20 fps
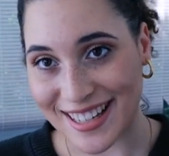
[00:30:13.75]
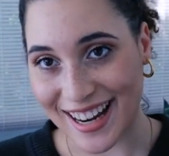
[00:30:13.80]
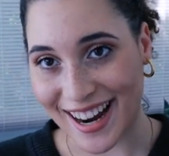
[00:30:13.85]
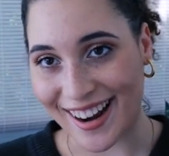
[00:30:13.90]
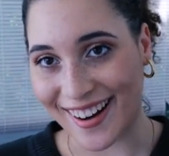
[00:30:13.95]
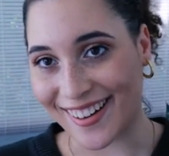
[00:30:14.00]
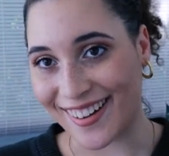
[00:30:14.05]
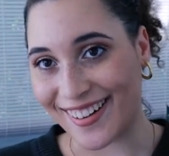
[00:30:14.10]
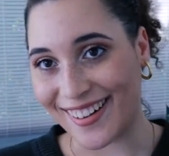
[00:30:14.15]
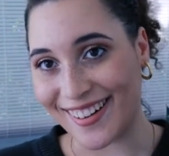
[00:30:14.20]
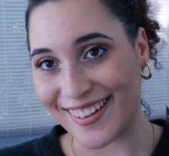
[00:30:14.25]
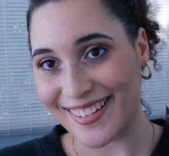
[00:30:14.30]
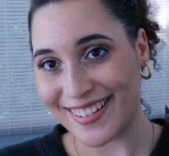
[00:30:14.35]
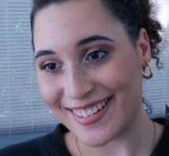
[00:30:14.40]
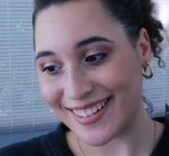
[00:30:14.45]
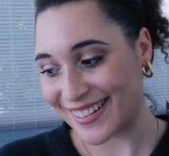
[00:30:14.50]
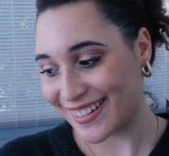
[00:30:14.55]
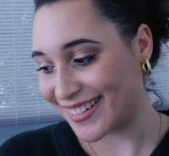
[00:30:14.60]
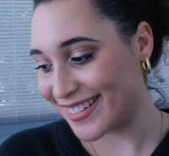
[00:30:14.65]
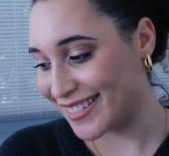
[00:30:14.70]
entire haul,
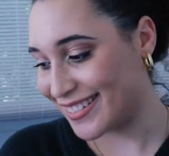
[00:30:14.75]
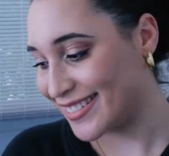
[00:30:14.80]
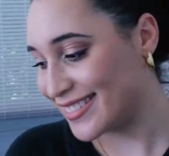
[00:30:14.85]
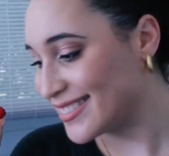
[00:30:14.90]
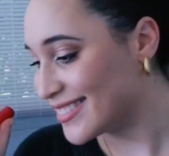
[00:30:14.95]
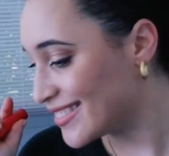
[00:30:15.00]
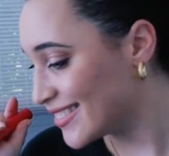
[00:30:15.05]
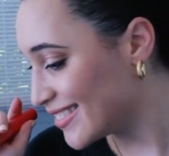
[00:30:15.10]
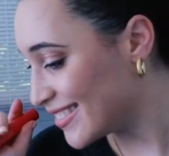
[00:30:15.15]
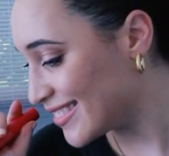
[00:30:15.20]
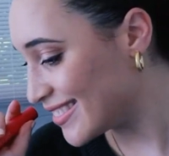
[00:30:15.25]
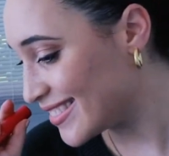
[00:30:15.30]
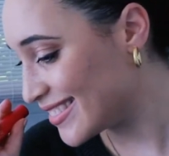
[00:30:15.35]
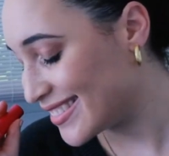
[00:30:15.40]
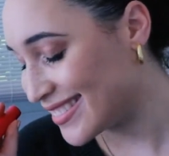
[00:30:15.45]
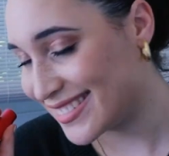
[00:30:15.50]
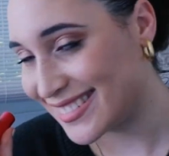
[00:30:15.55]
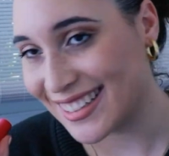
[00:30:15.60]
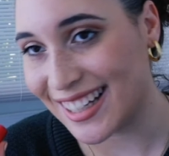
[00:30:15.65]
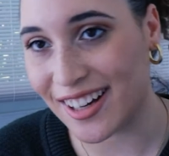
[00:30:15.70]
so
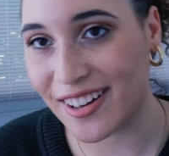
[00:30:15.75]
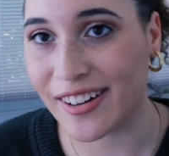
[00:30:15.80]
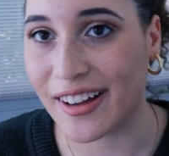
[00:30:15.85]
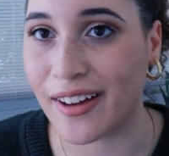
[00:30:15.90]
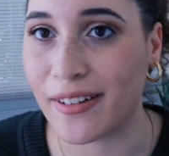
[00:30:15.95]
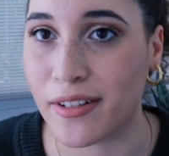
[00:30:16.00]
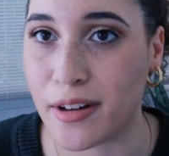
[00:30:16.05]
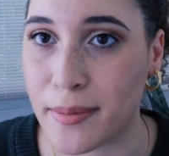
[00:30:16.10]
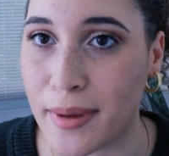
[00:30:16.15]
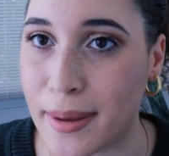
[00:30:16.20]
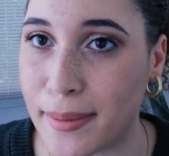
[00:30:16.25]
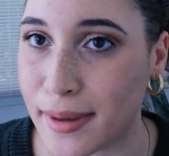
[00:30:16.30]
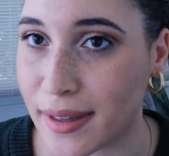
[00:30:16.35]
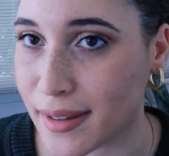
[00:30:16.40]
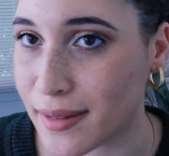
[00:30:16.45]
yeah, okay, well maybe.